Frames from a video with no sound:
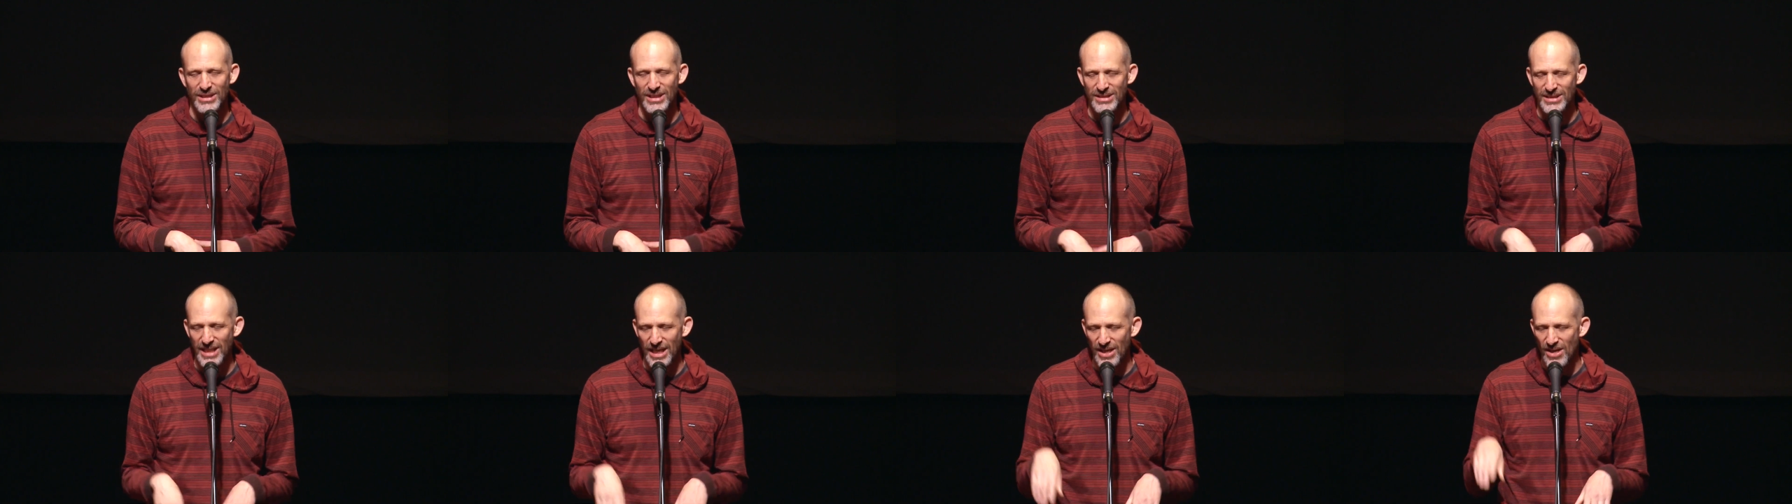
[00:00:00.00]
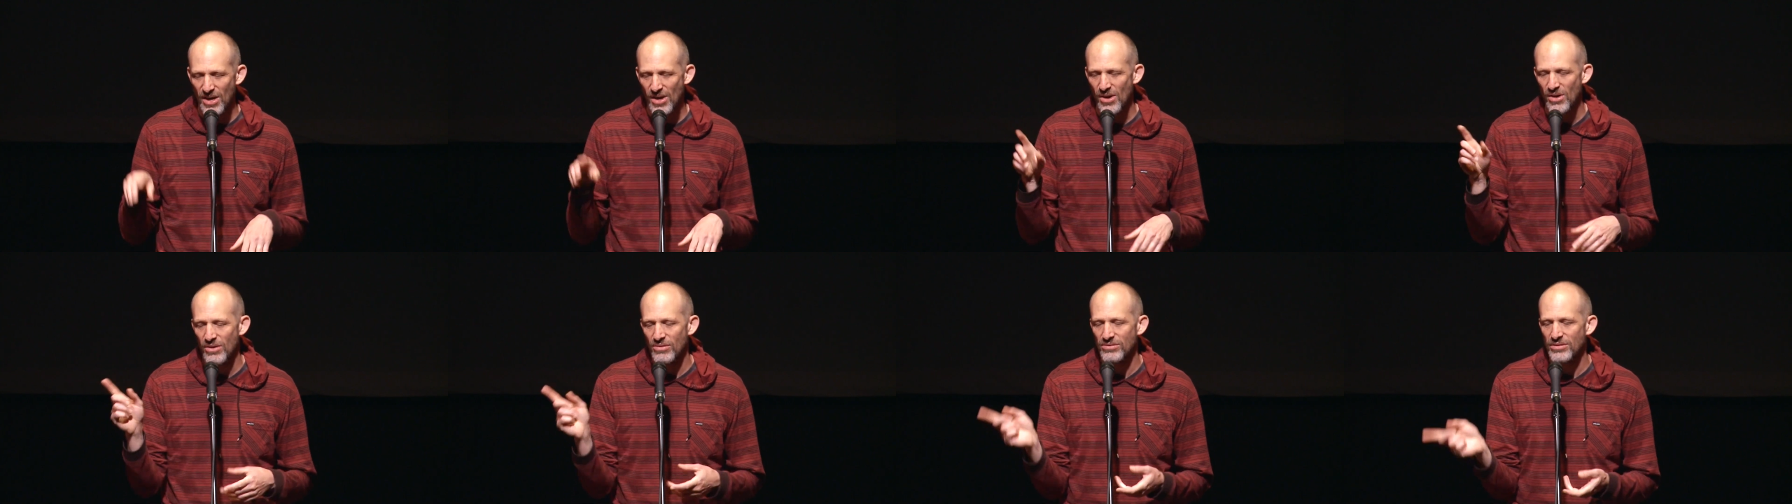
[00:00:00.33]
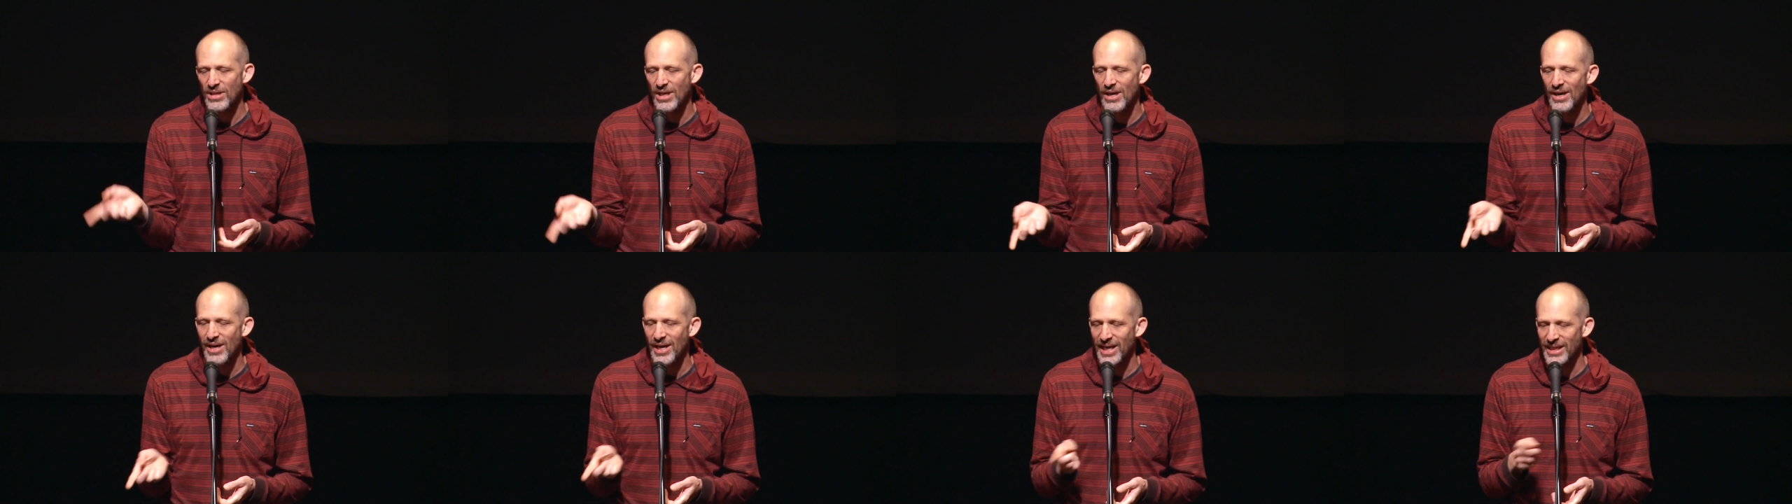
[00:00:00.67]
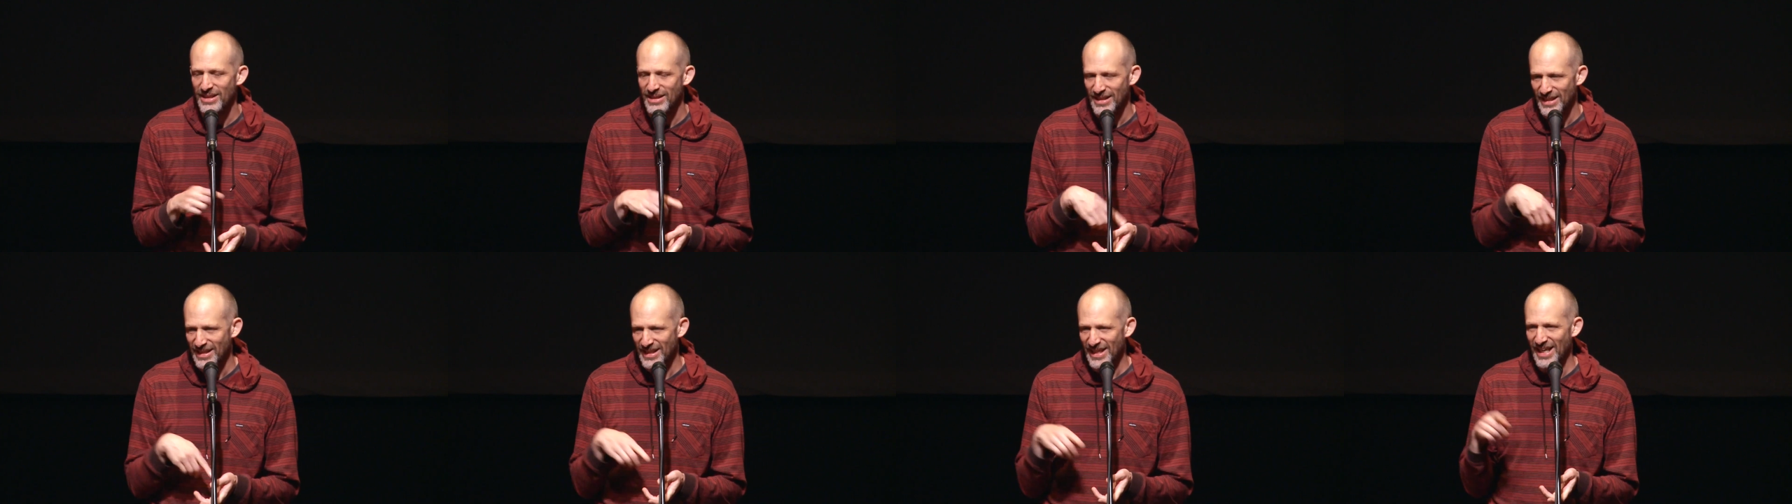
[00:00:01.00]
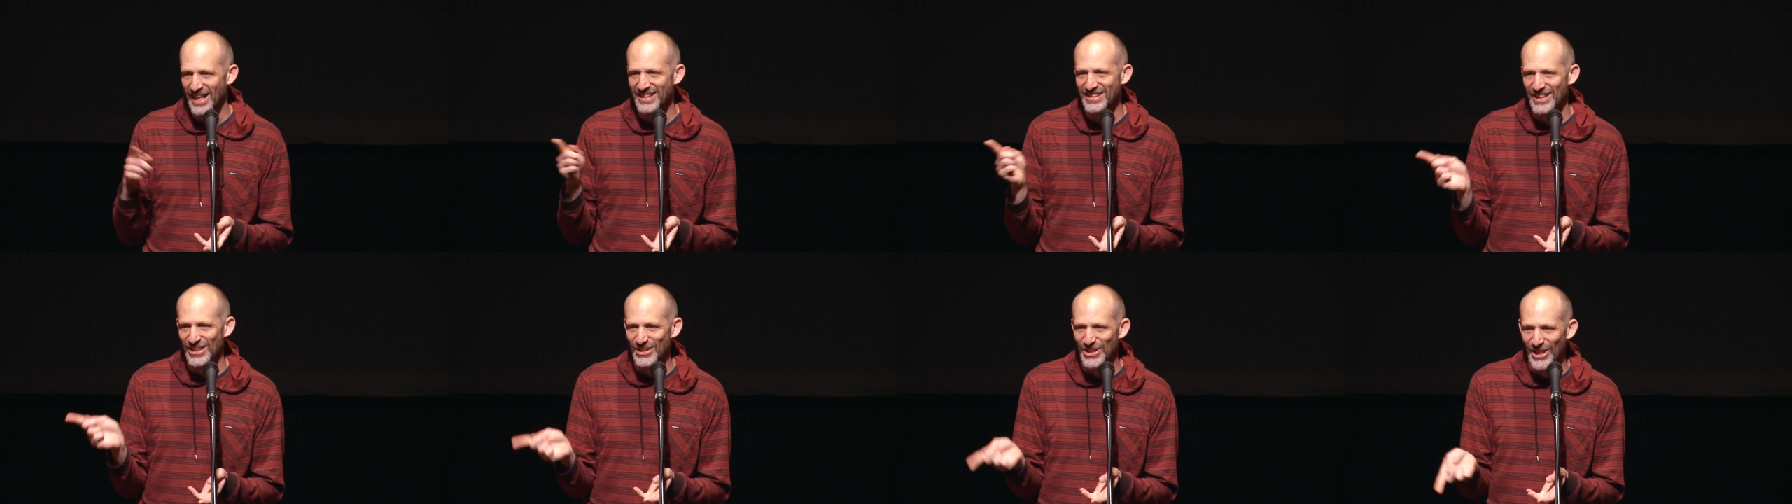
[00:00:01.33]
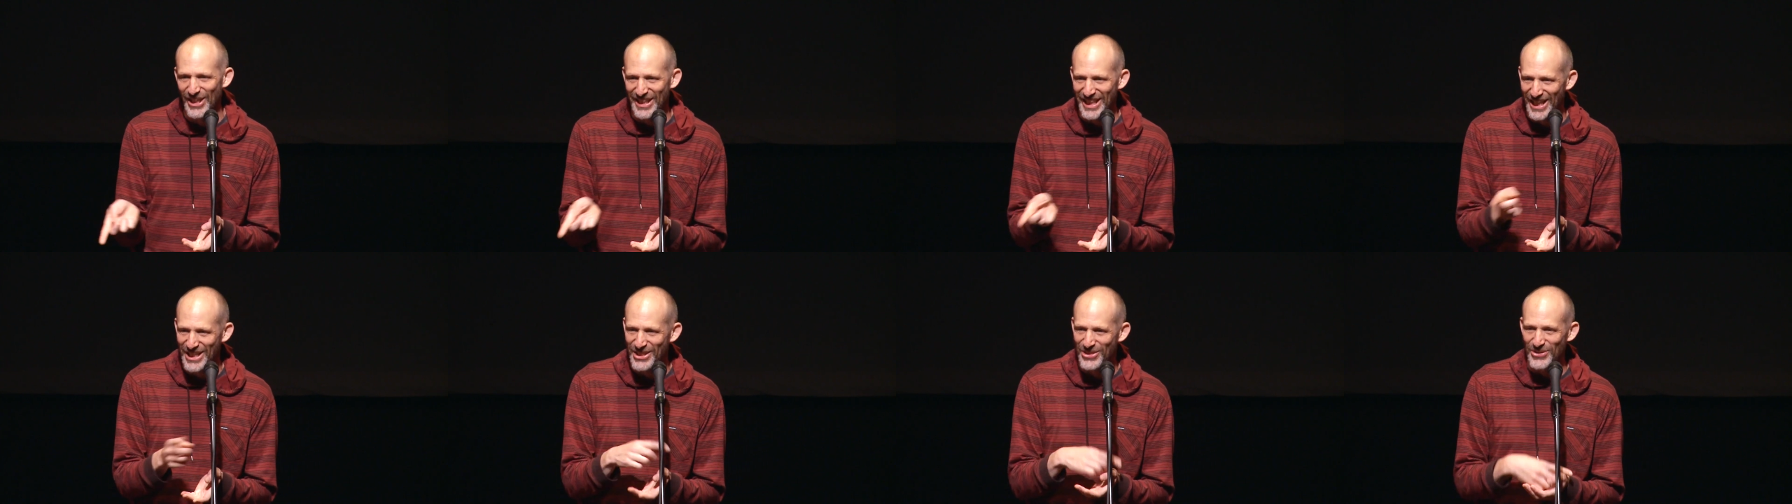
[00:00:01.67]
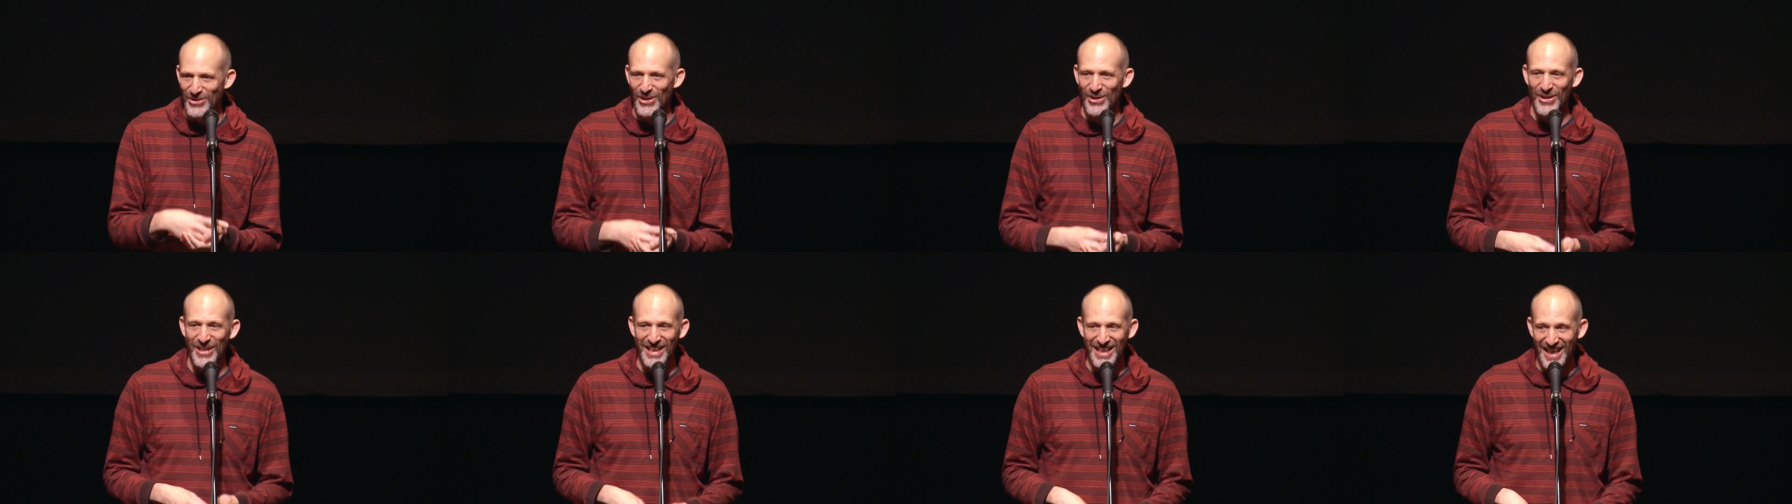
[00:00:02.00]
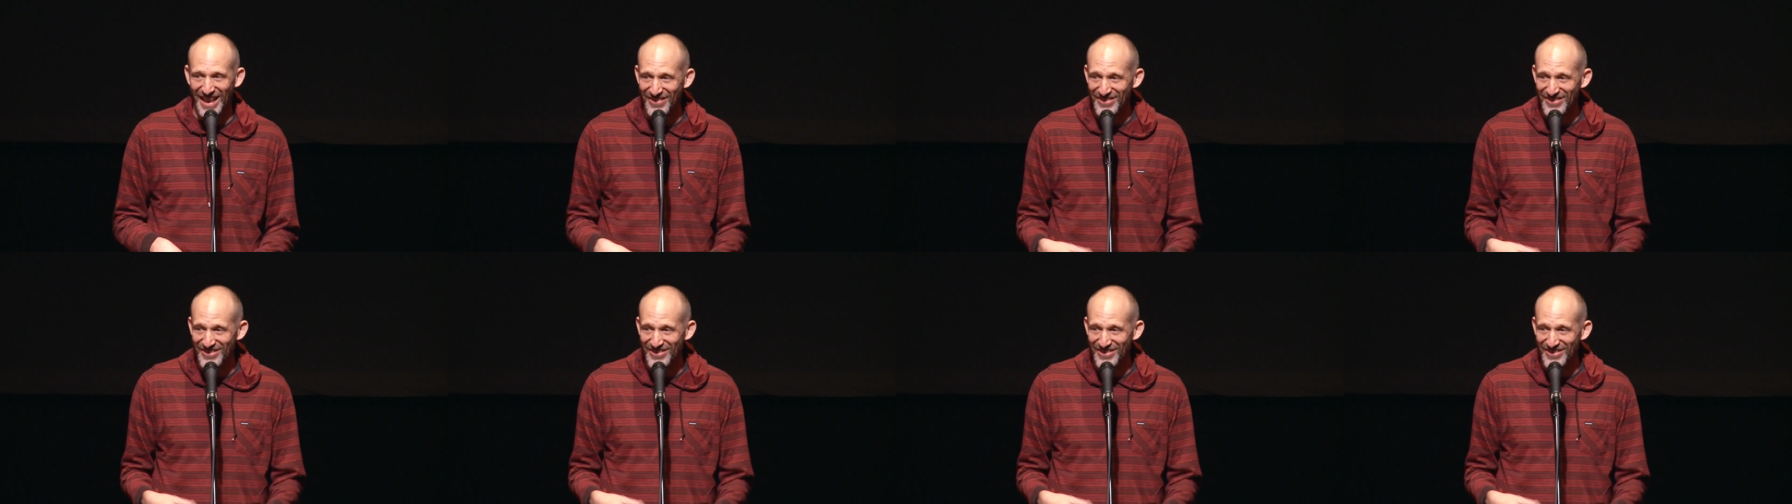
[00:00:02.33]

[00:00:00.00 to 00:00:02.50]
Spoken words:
She's like, hold on. And she's looking through it.